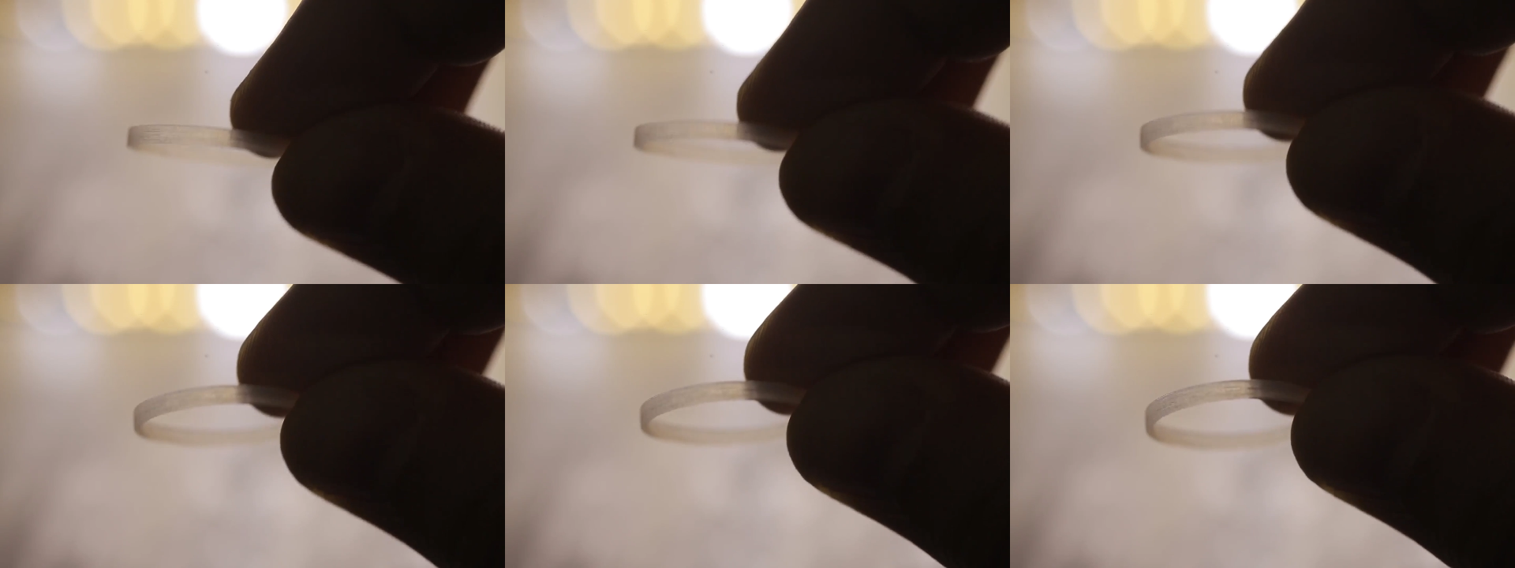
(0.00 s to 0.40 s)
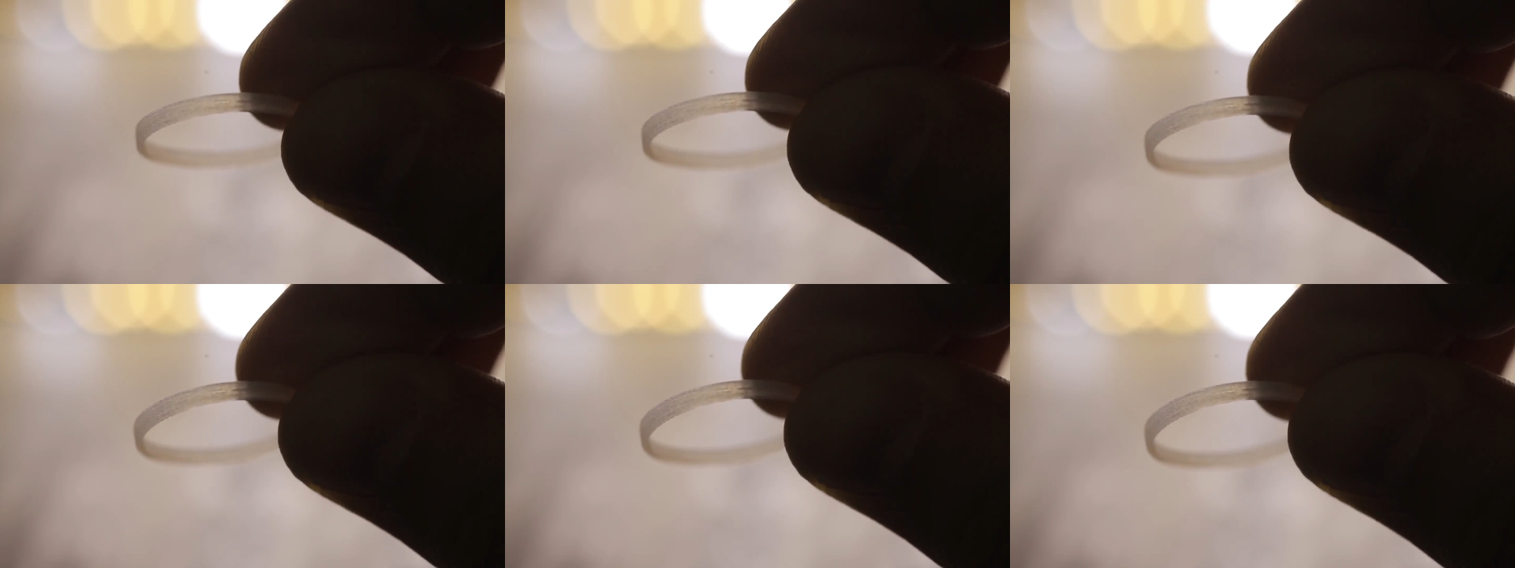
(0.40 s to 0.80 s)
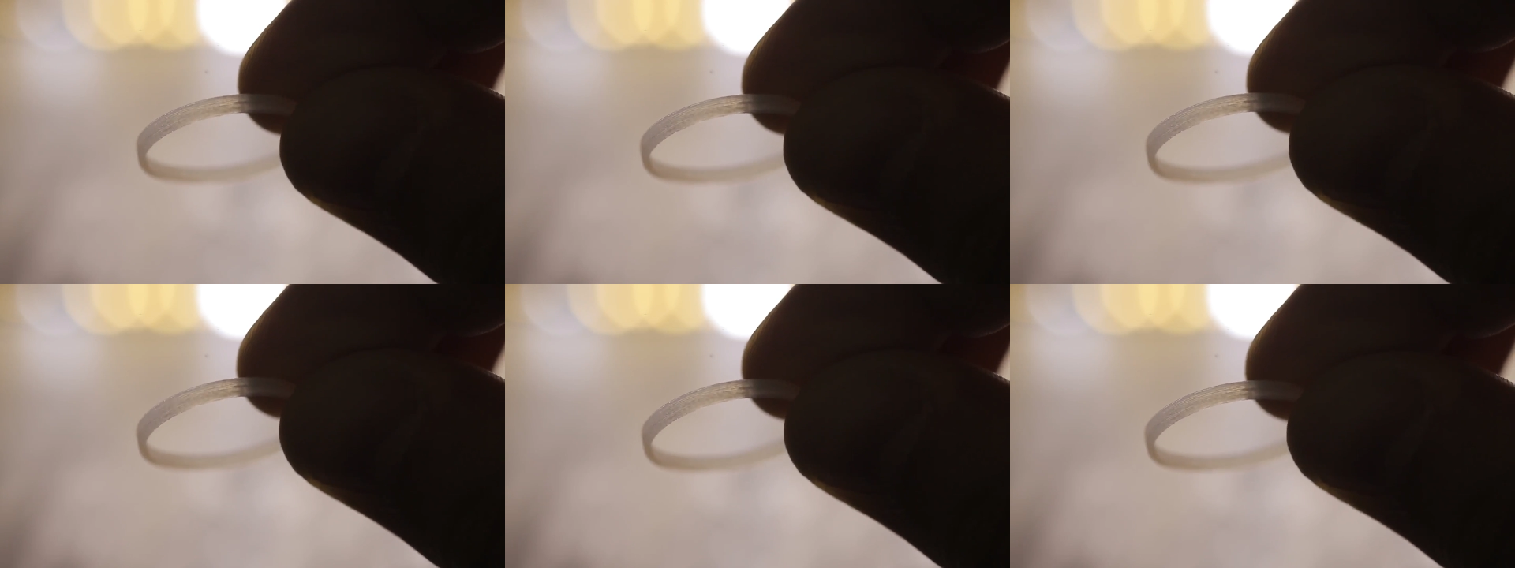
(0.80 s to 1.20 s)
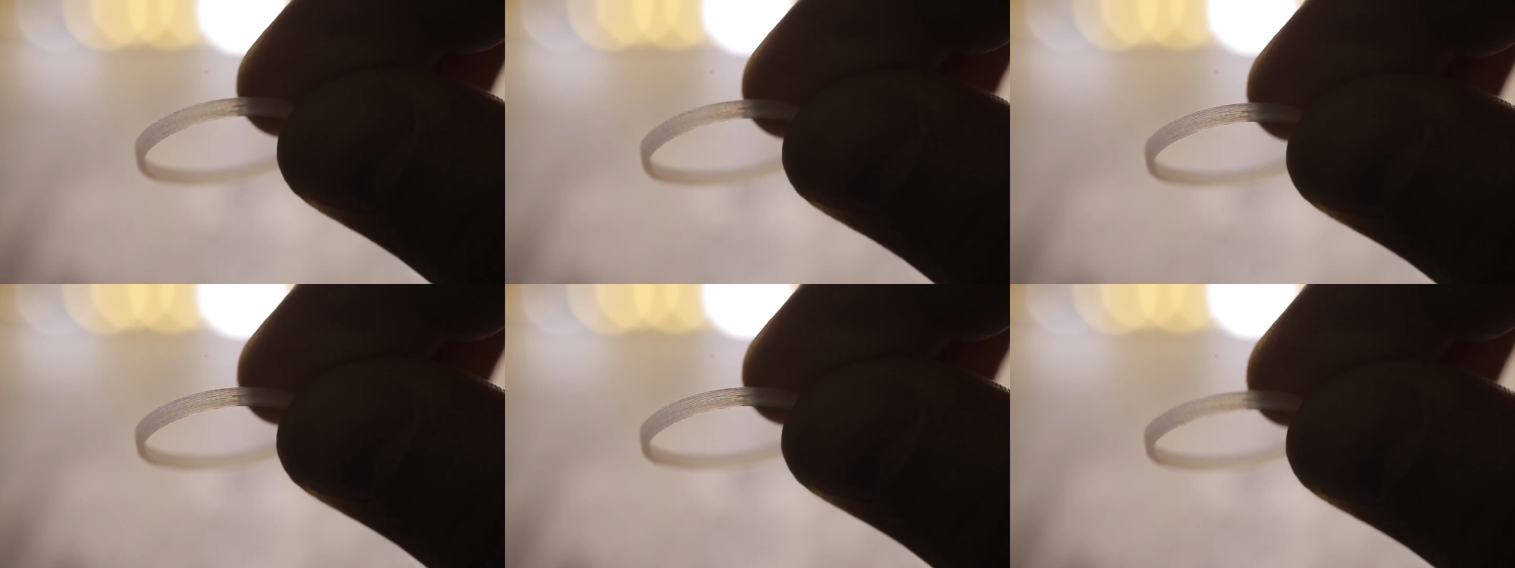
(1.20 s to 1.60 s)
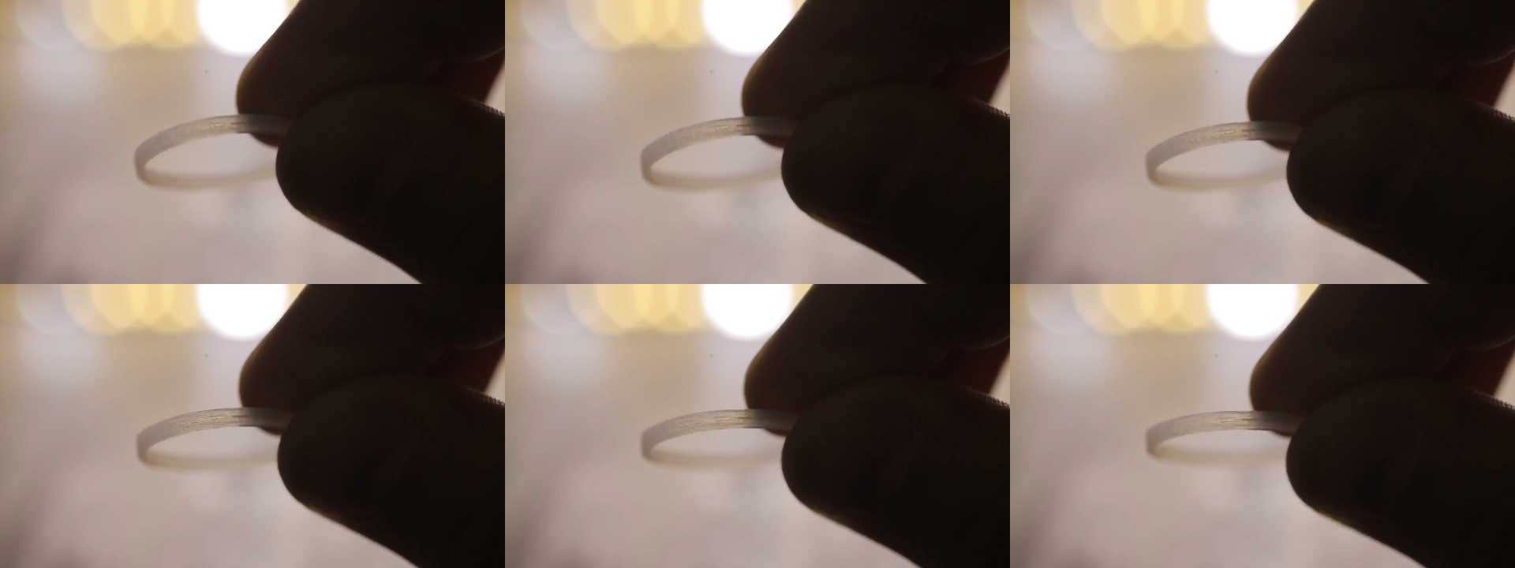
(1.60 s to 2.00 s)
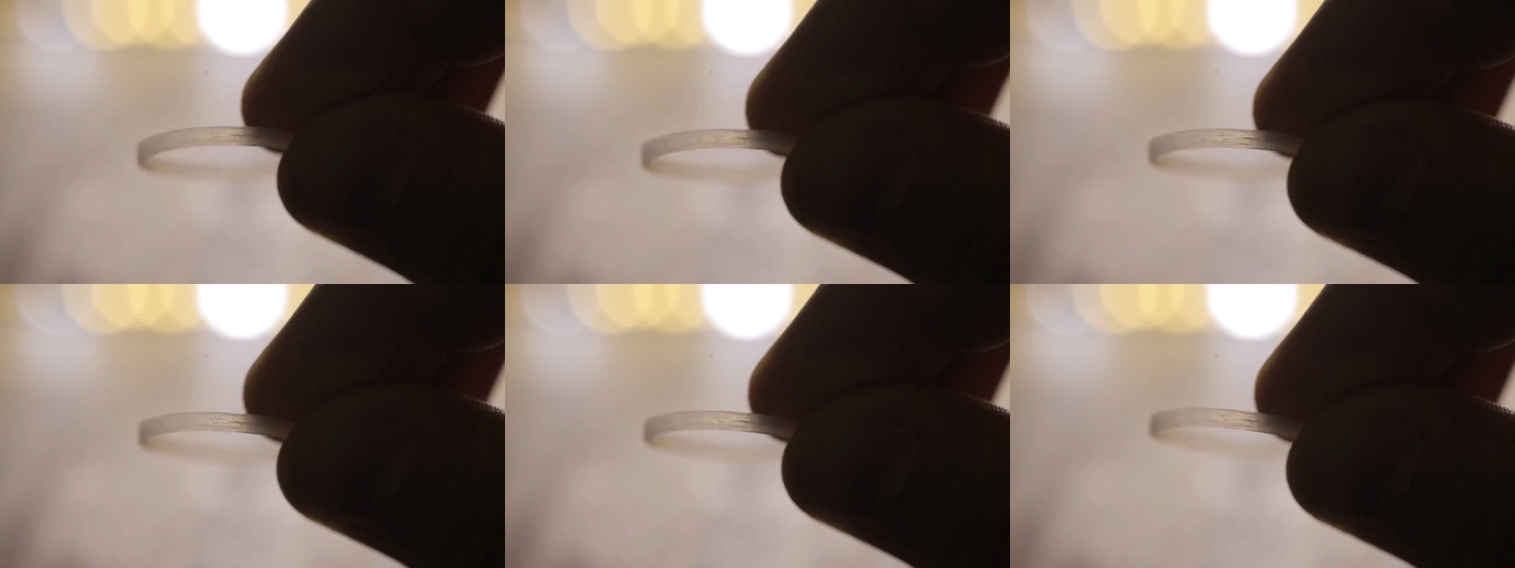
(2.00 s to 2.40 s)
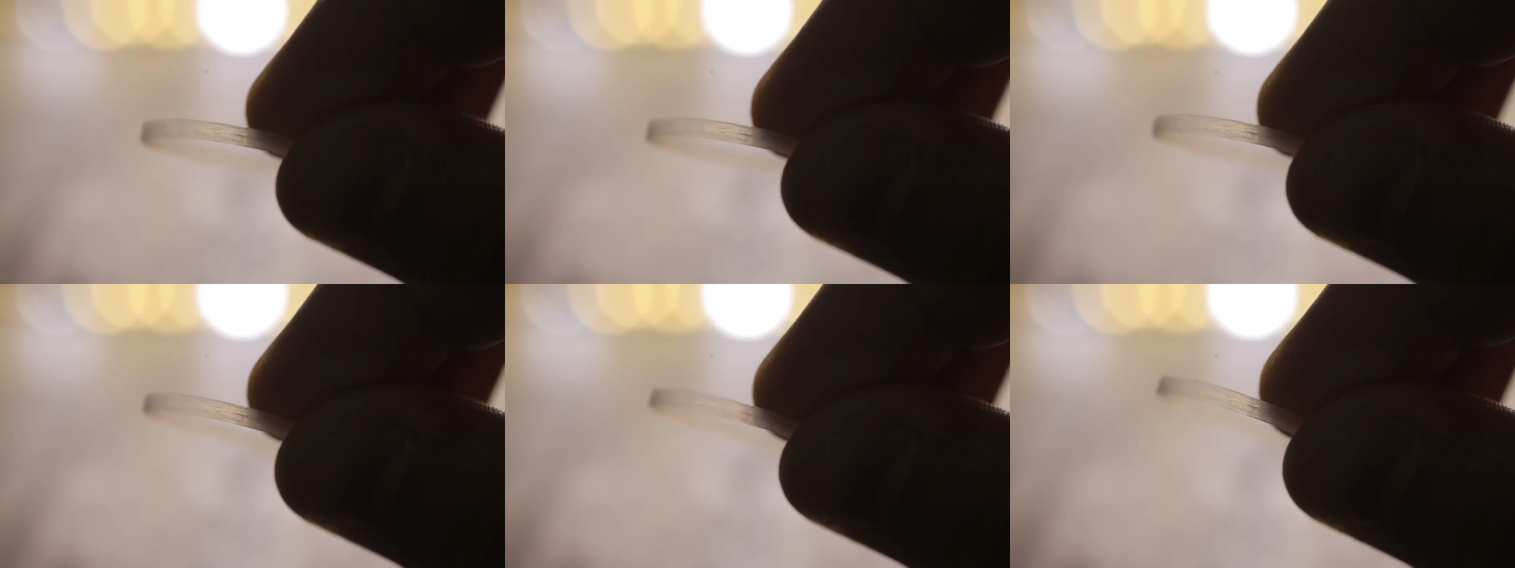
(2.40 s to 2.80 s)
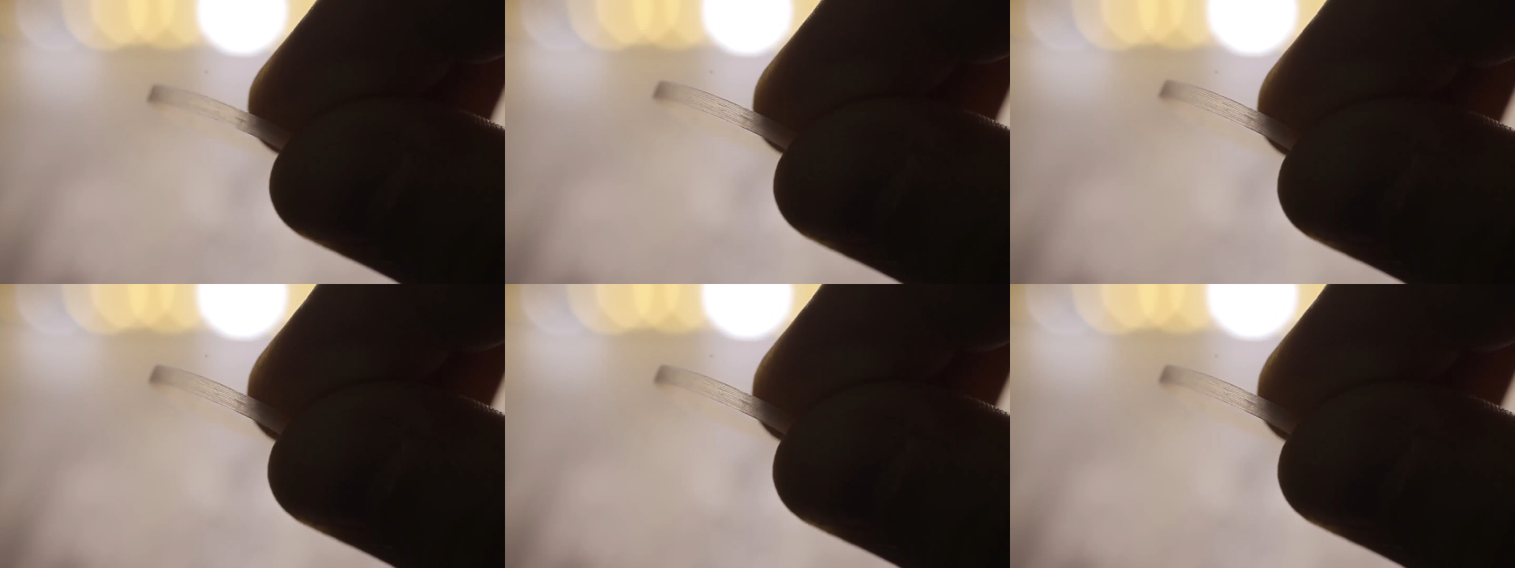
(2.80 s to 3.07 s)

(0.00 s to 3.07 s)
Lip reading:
Nobody's mouth can be seen.